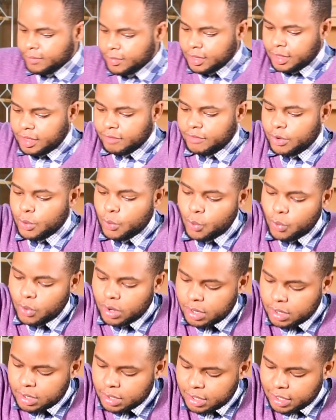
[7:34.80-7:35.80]
Give it
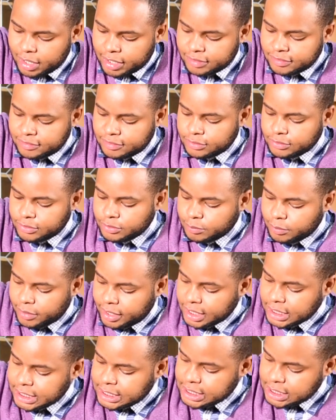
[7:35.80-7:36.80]
one last good
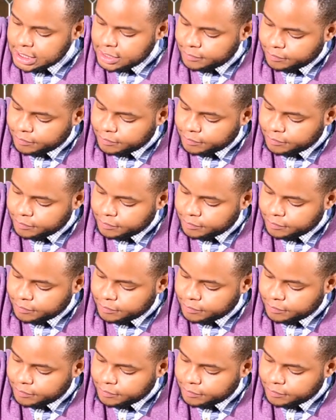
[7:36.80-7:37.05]
mix